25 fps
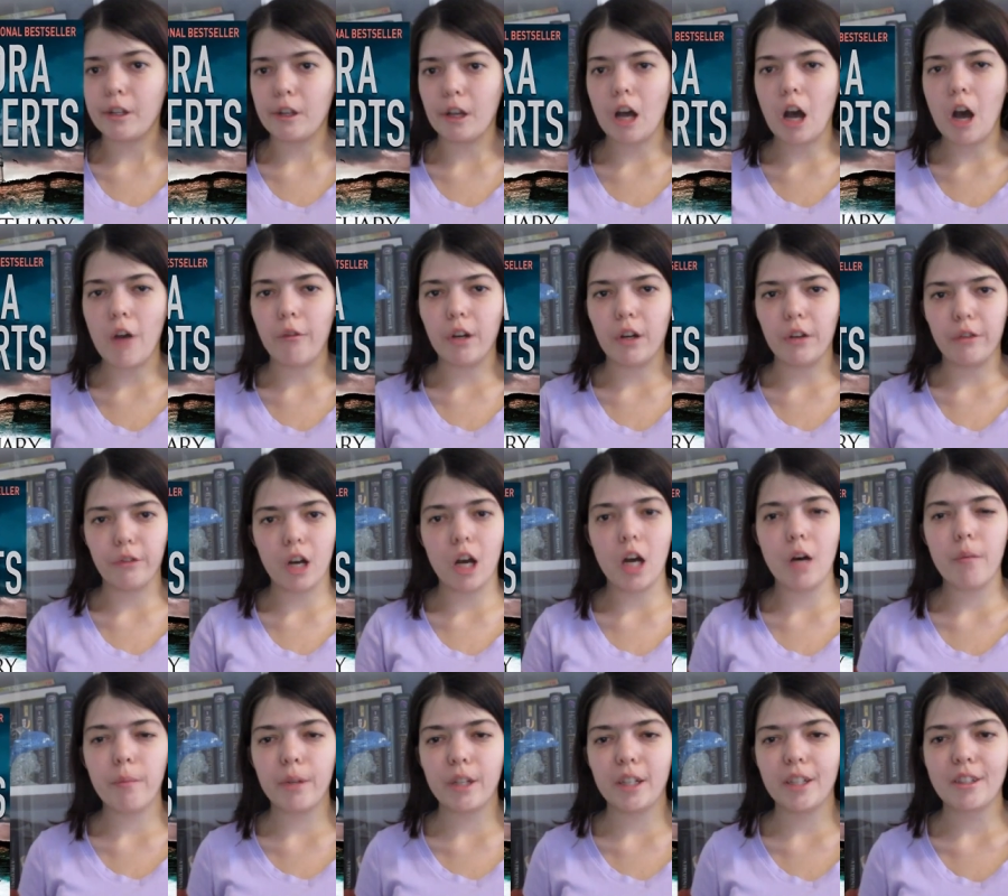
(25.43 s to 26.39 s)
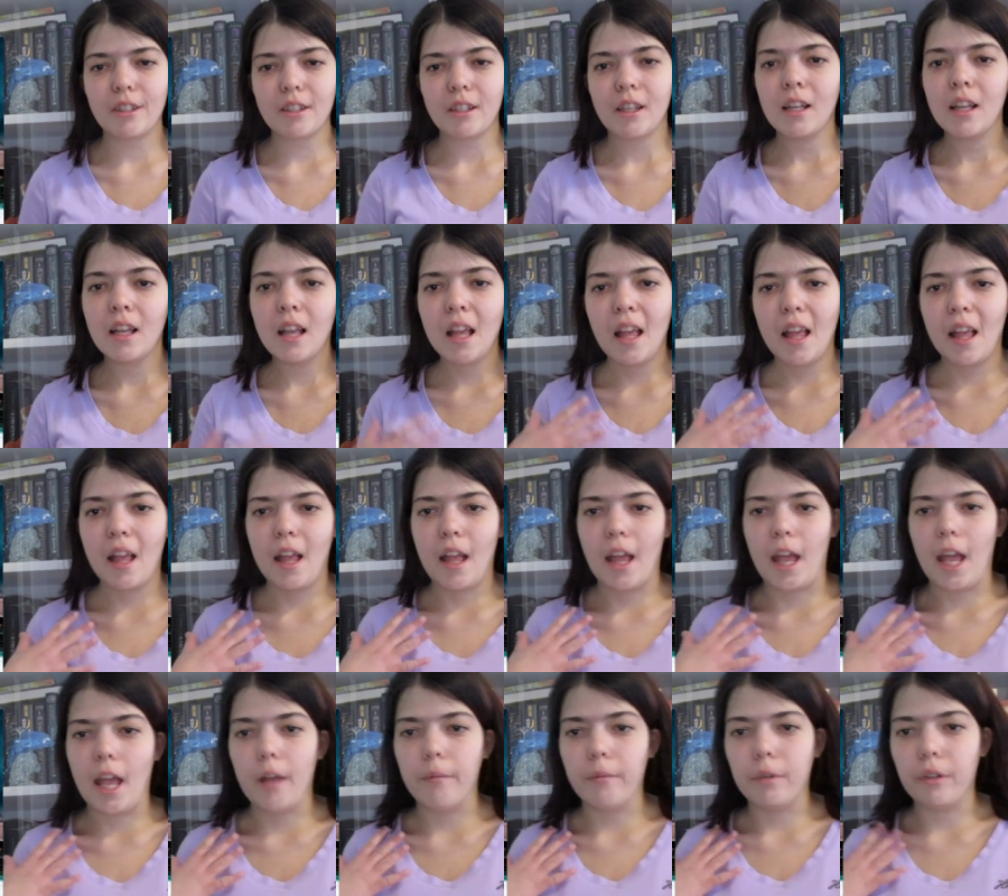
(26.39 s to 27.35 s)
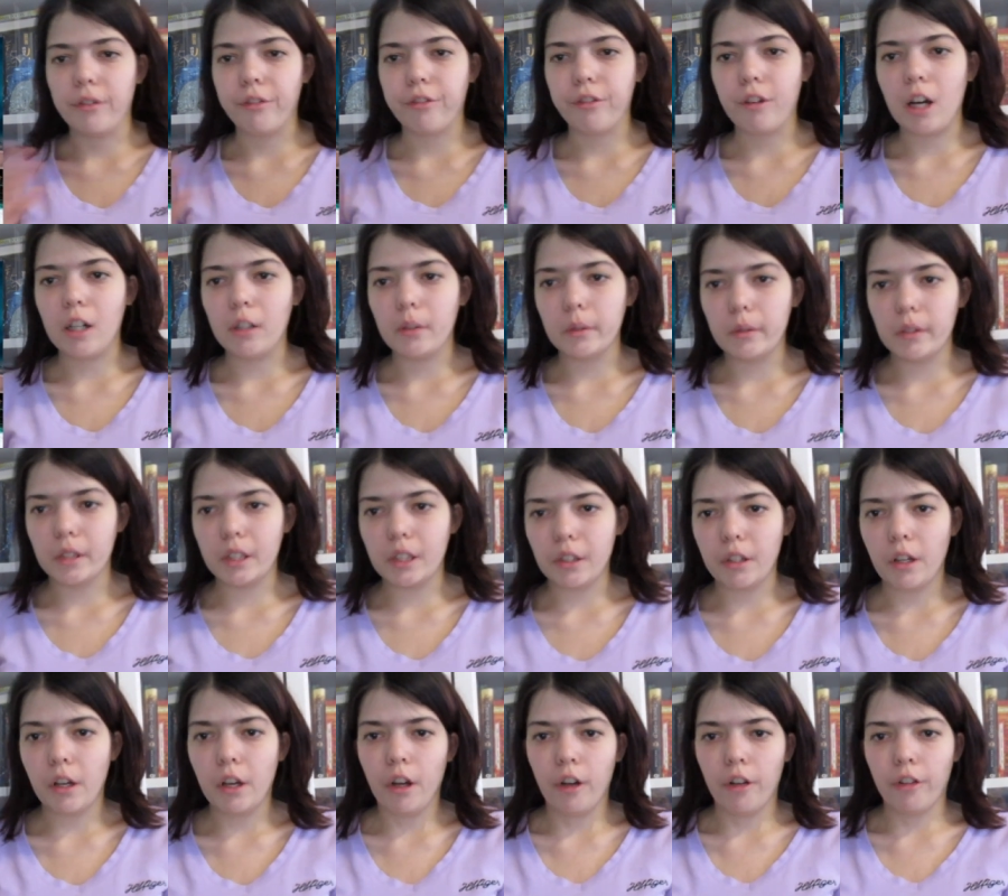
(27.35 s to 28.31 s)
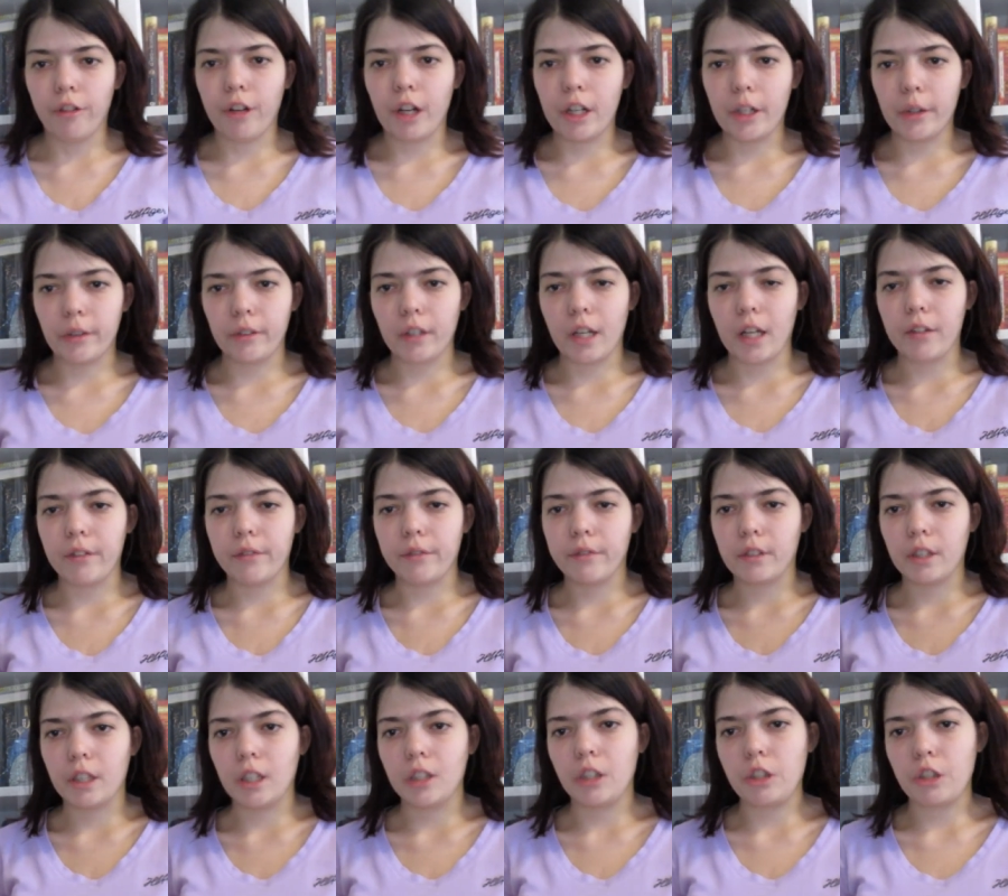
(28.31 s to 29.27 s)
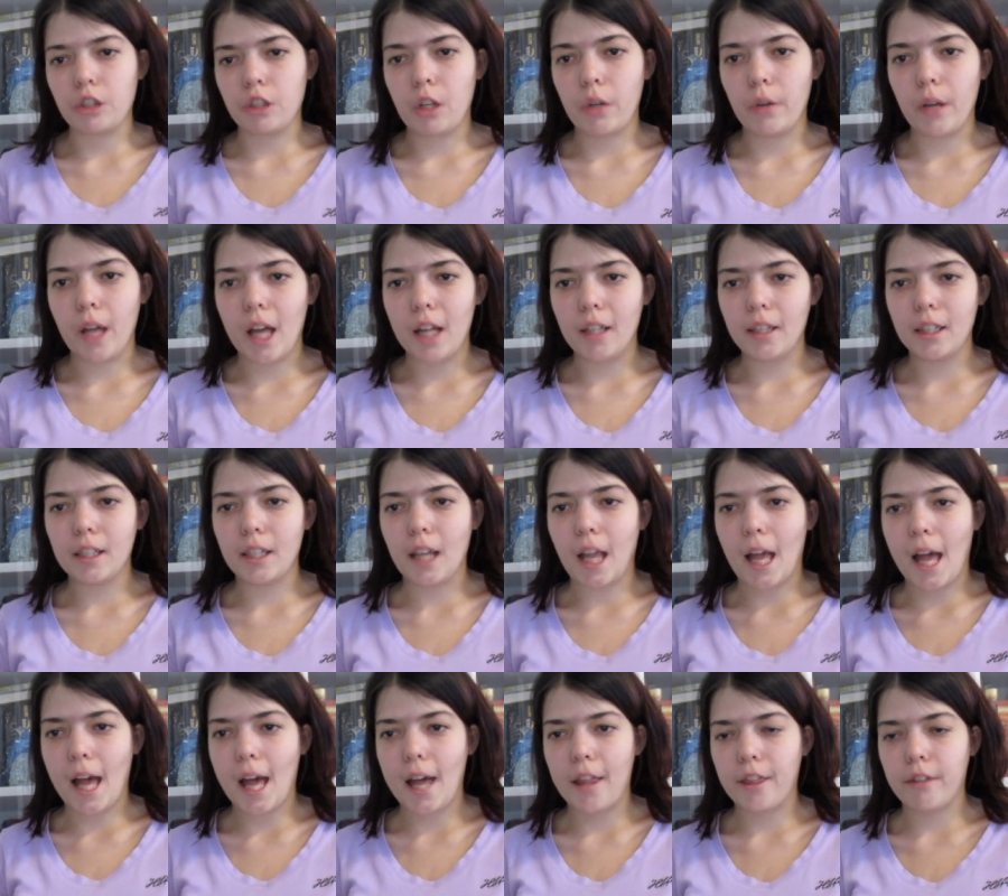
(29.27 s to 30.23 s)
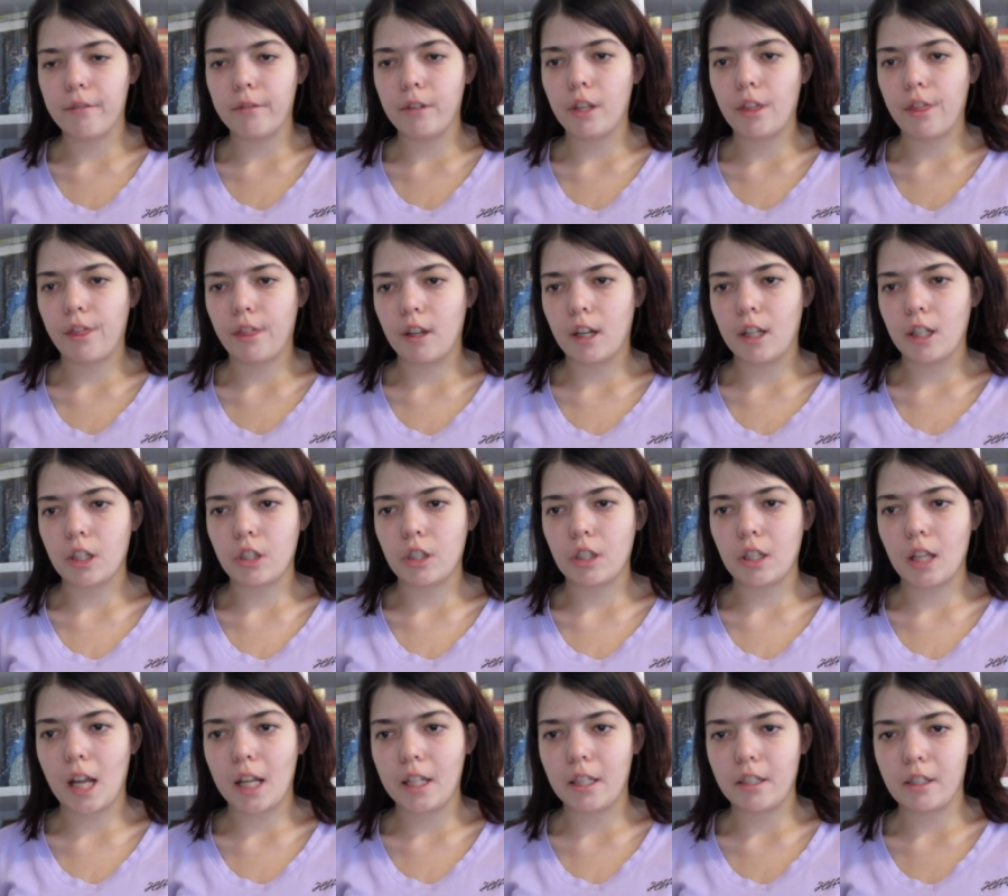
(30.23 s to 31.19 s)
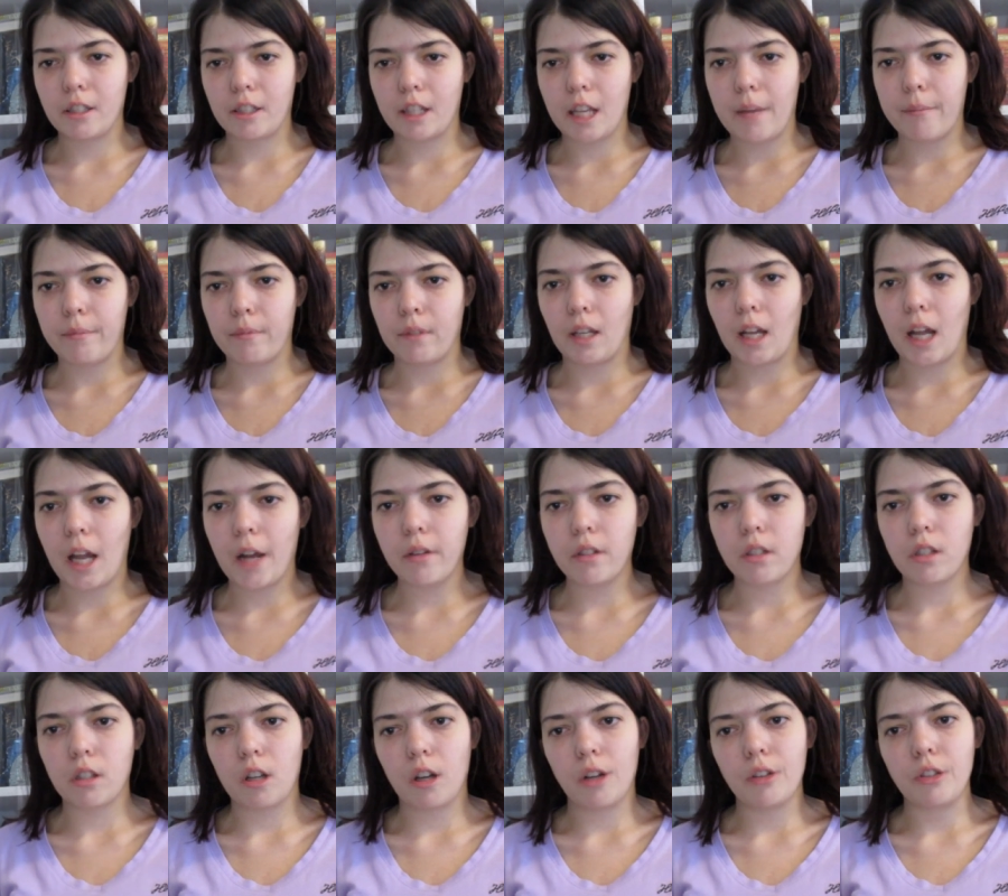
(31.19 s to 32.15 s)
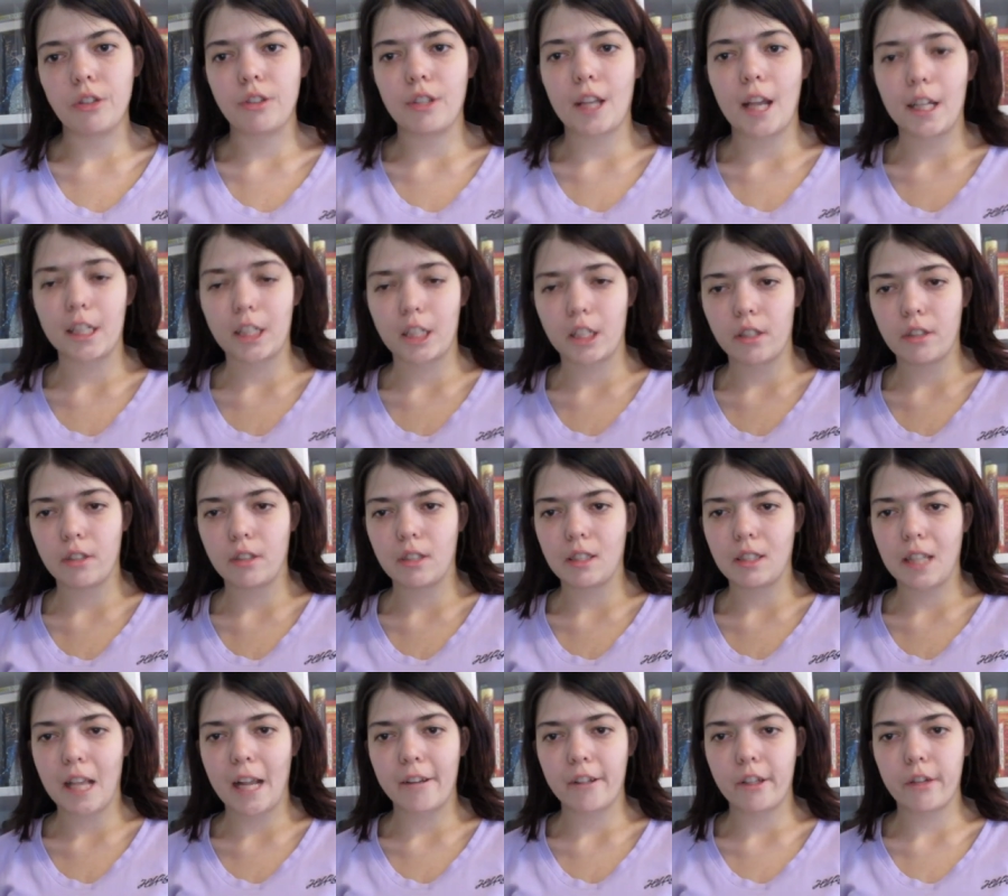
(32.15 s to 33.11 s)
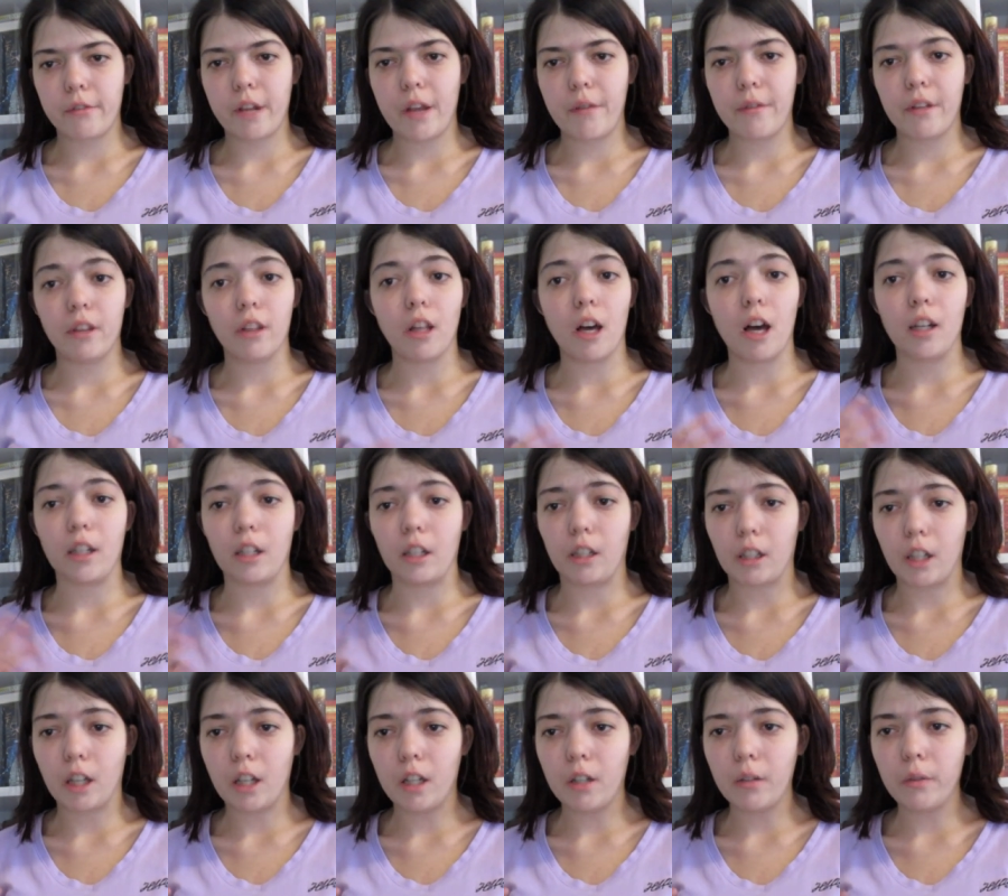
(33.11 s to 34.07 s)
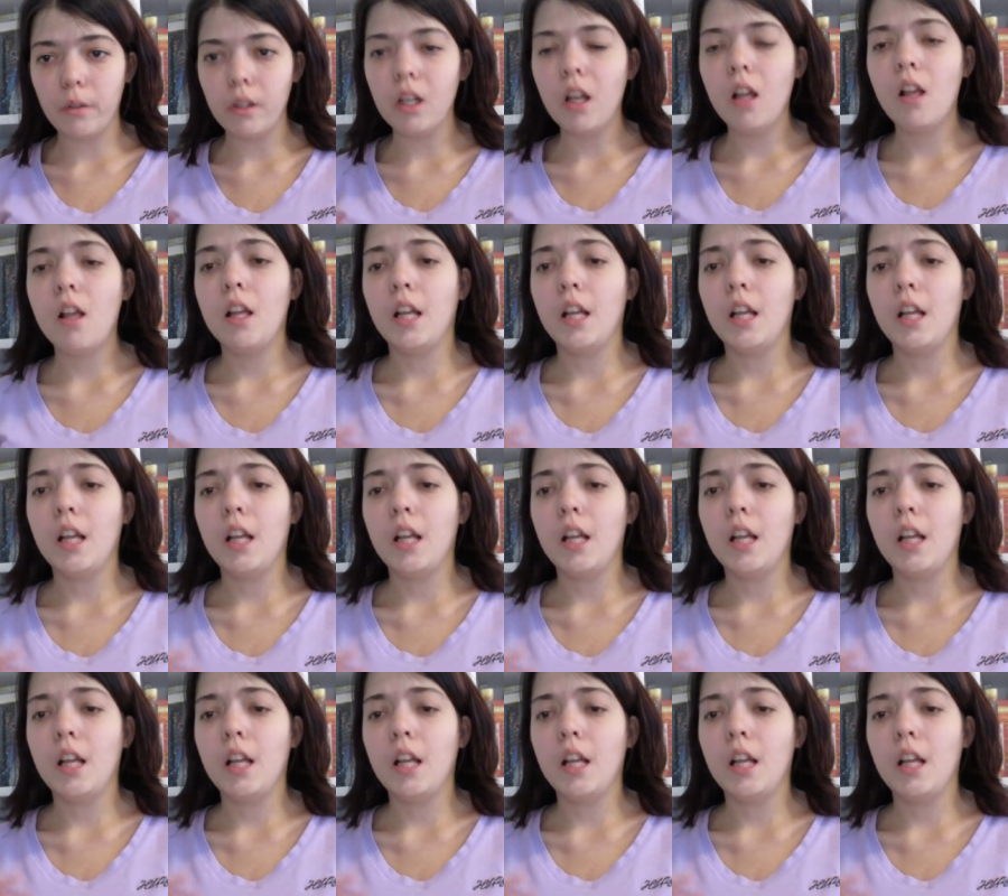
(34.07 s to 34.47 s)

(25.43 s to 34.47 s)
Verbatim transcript: Nora Roberts and we're following Photographer uh, Jo Ellen Hathaway thought she had escaped the house called Sanctuary long ago.